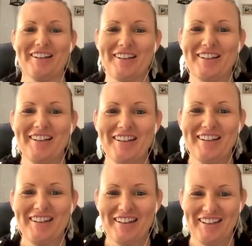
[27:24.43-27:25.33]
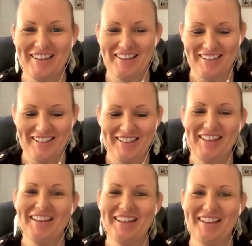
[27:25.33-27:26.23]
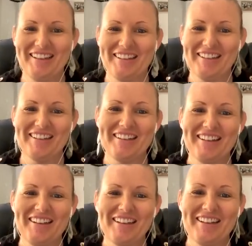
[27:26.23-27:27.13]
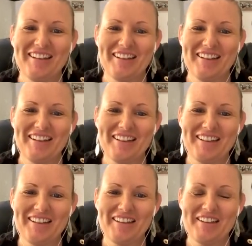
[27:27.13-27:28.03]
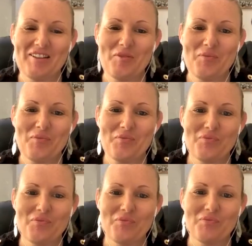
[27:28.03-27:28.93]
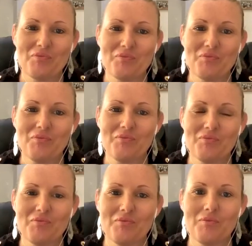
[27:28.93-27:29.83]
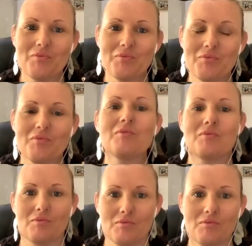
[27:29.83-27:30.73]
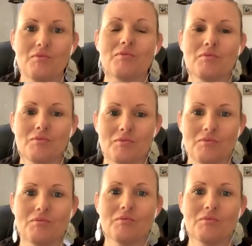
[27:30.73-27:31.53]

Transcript: (silent)